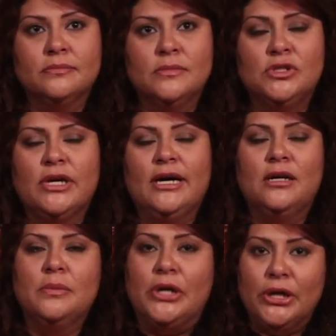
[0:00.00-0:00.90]
So I got
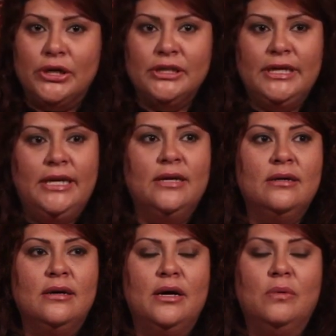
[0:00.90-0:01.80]
up early.
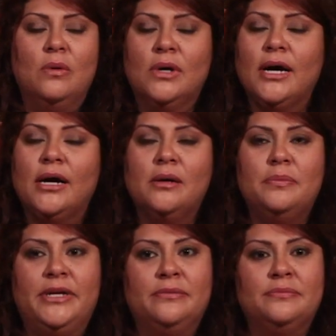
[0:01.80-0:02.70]
I woke up
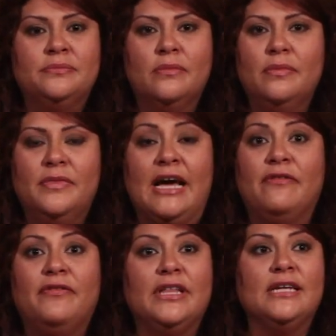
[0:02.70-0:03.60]
and that
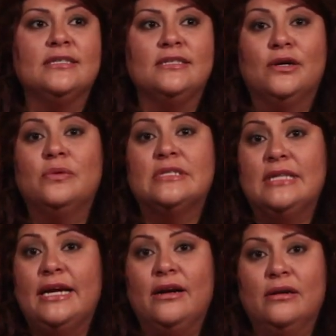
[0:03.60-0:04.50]
feeling still was there.